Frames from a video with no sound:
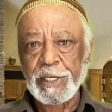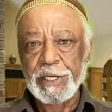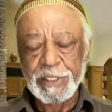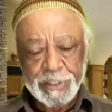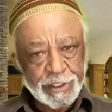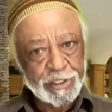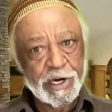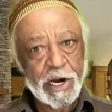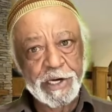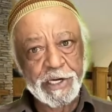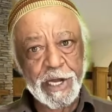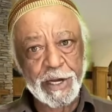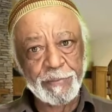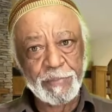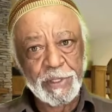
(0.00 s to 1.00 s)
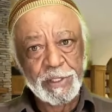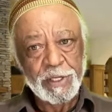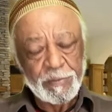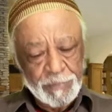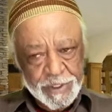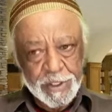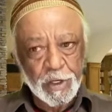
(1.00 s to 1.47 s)
And here I am,
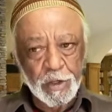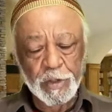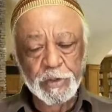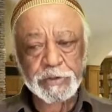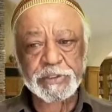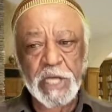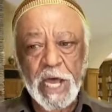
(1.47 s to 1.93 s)
because